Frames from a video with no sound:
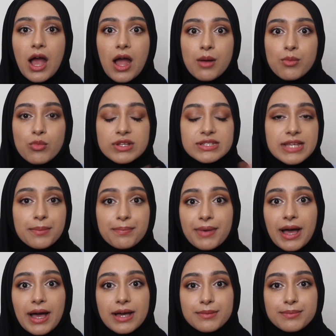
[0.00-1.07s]
Once I
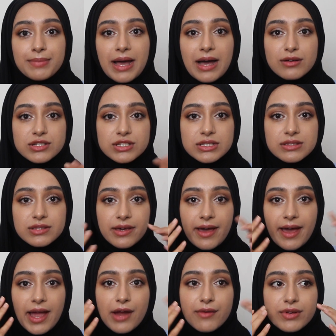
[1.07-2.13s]
had powdered
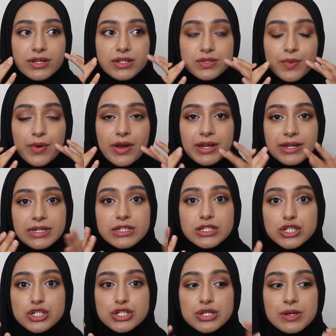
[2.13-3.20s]
the areas where I
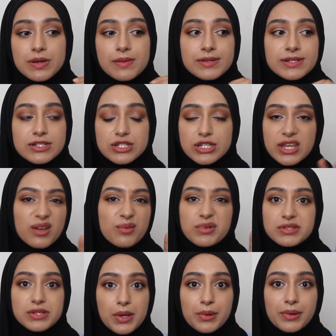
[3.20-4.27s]
needed to, it
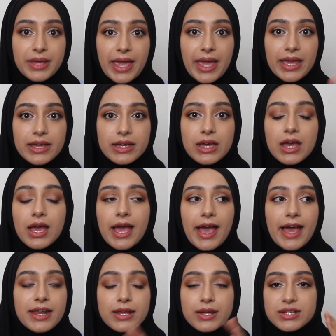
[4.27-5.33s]
was okay
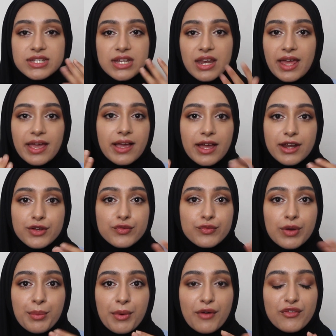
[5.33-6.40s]
and it didn't like kind of
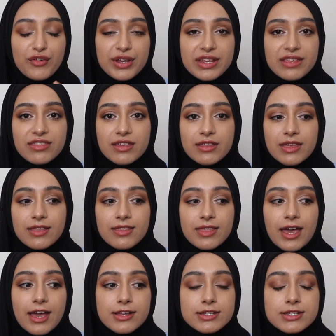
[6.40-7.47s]
rub off or anything like
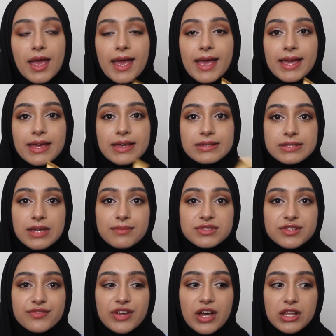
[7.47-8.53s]
that. In
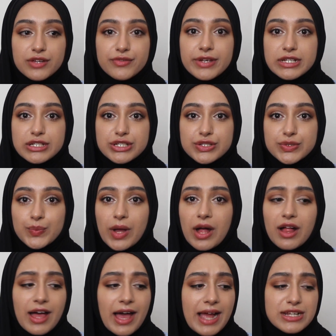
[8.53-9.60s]
terms of colour range as
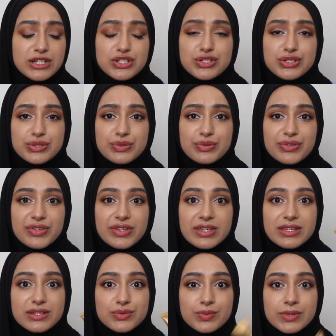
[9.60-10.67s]
well, I do
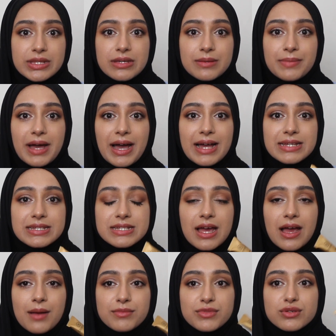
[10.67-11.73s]
think it's really bad.
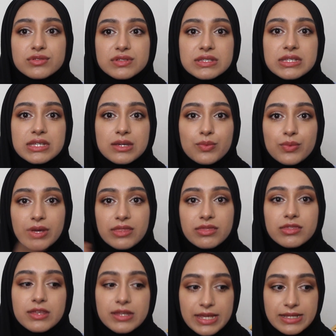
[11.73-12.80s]
You'll see
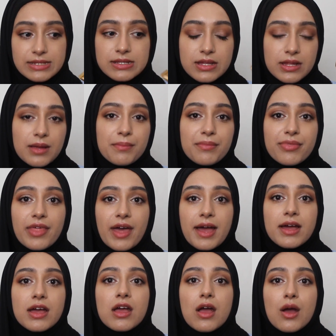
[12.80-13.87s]
in the next clip
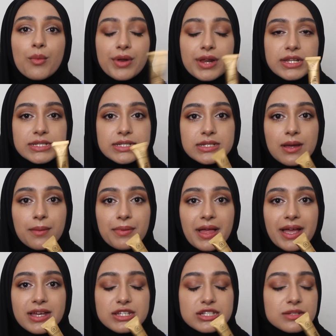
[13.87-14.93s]
that when I did
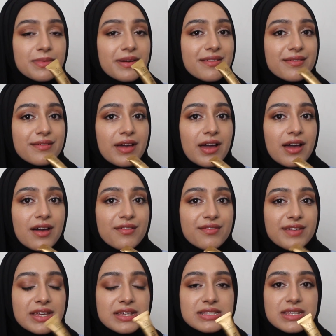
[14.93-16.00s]
apply it to my
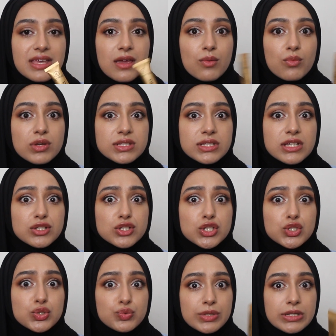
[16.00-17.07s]
face, it was
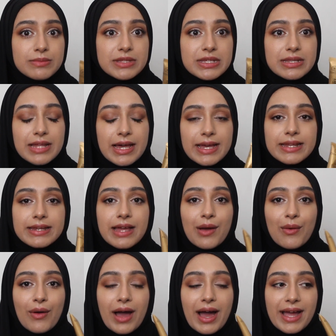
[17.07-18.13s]
extremely light.
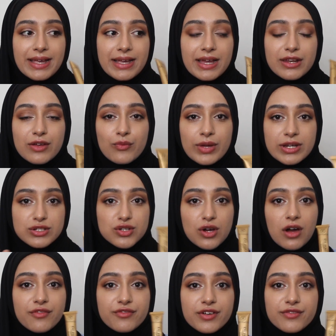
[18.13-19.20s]
Now I kind of went
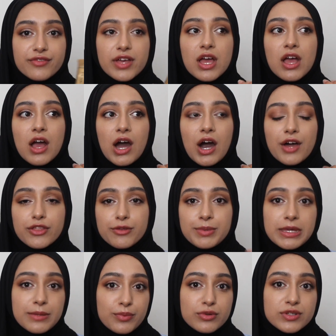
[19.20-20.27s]
off of other
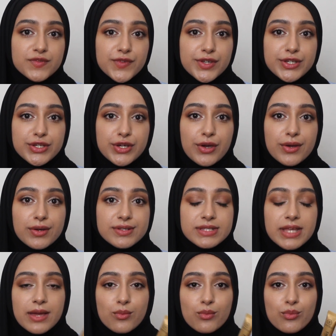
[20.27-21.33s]
people's videos
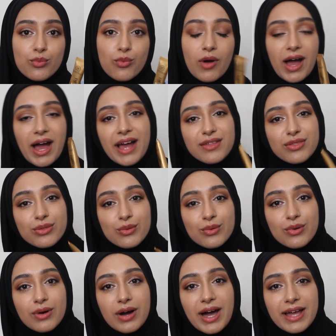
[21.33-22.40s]
and what I
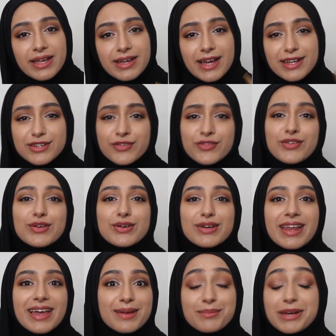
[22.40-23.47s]
thought I kind of
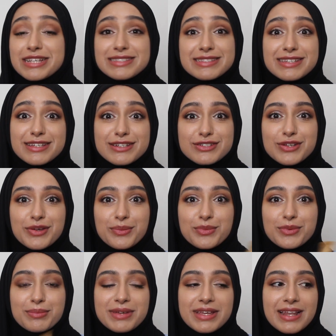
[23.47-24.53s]
looked like my skin tone
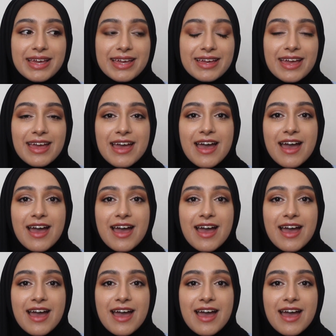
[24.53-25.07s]
would be like.